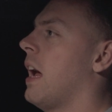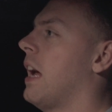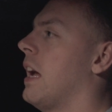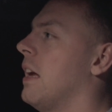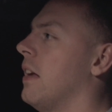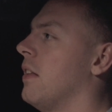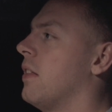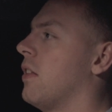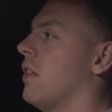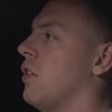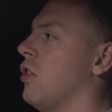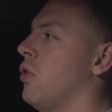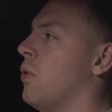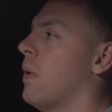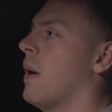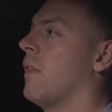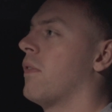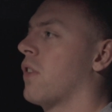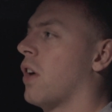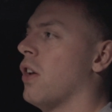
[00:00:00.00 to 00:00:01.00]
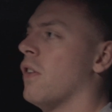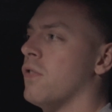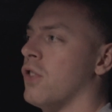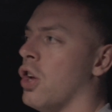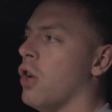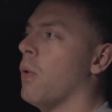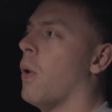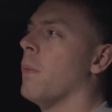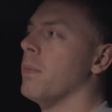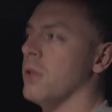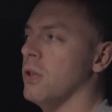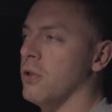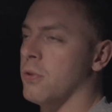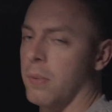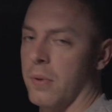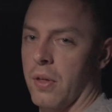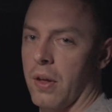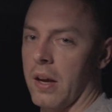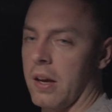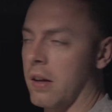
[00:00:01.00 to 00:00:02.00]
is you have kind of two options
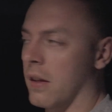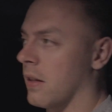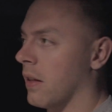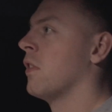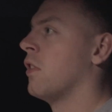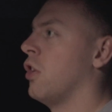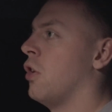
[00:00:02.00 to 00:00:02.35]
with things.